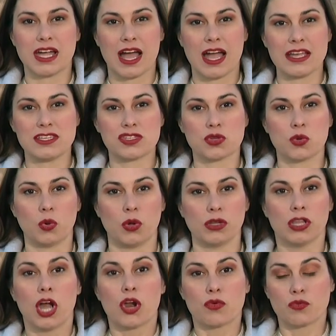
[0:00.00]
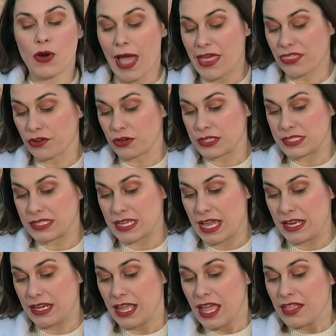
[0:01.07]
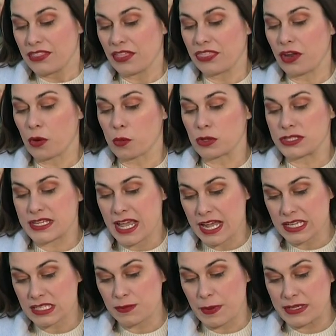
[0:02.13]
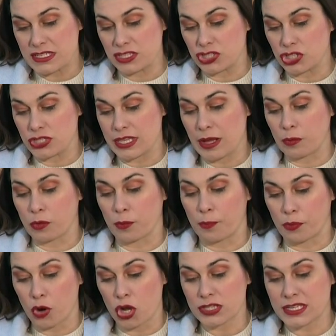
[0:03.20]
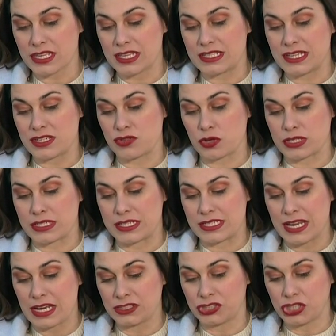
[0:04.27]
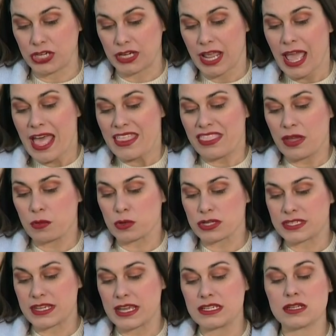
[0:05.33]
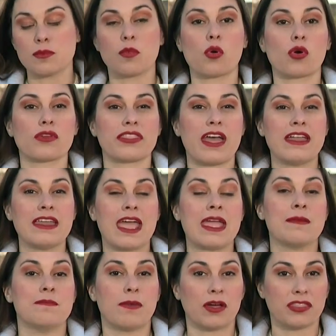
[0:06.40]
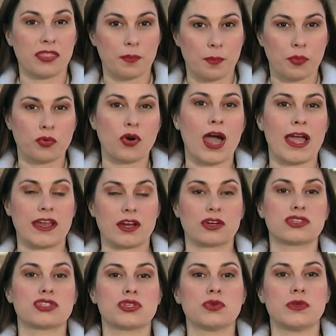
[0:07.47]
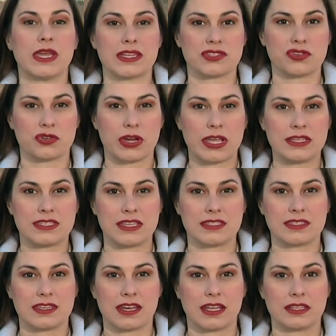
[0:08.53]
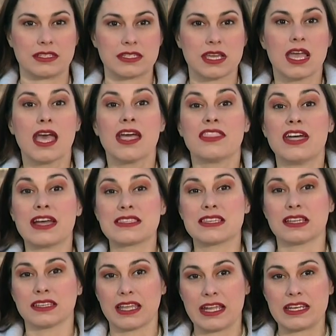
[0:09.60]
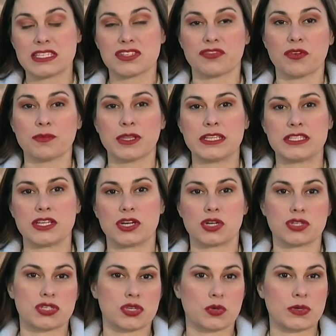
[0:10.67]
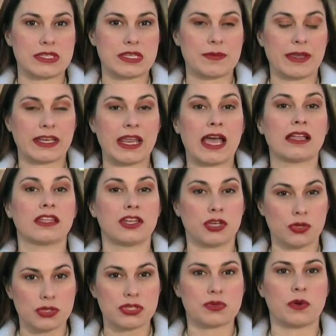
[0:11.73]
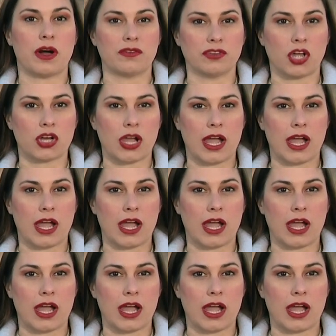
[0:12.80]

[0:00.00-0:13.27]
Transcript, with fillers: the high school. Rather, it said that there were text messages that were brought to the district's attention. They were sent more than a month prior to yesterday's incident. That's the latest from Lindenhurst. Krista McNally, News 12, Long